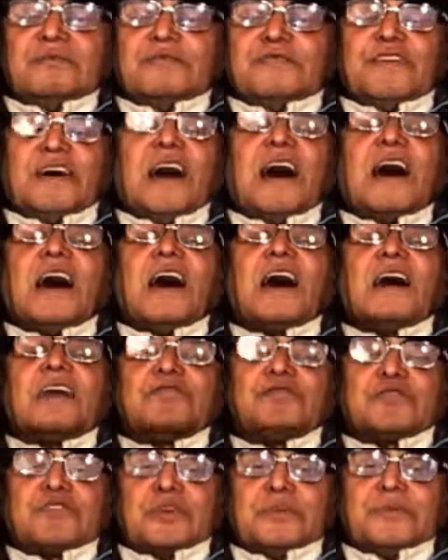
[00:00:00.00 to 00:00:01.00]

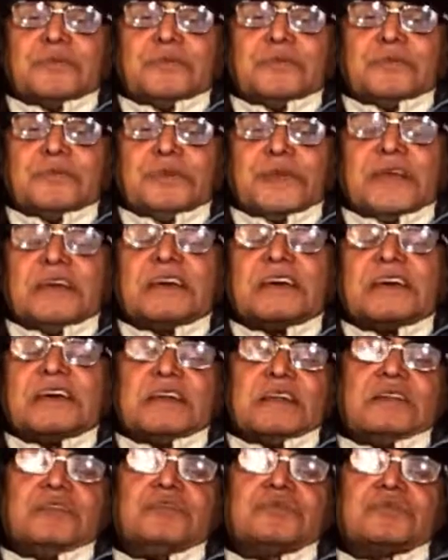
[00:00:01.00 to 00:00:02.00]
far from being
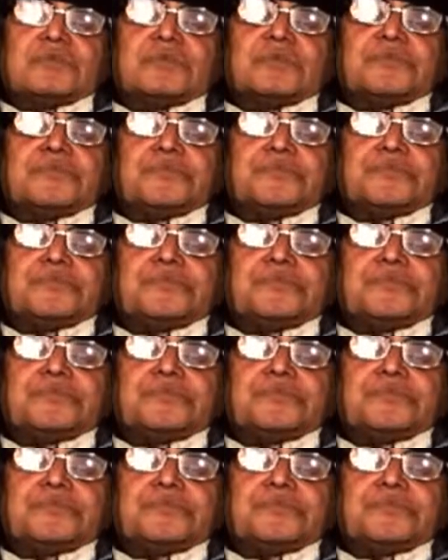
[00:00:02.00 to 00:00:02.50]
kids.